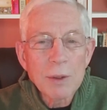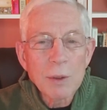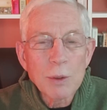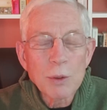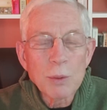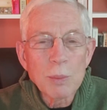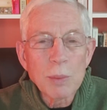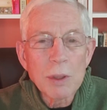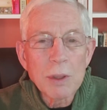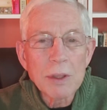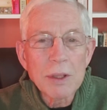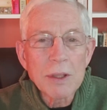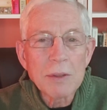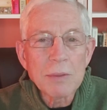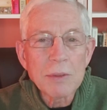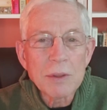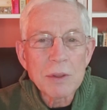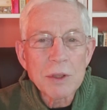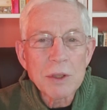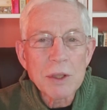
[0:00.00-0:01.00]
who believe
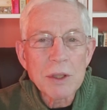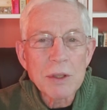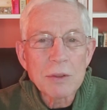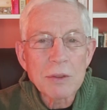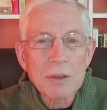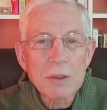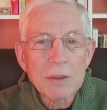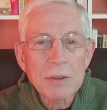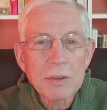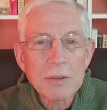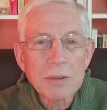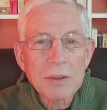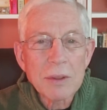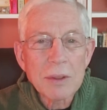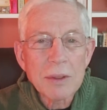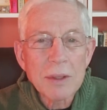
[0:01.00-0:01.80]
in Jesus,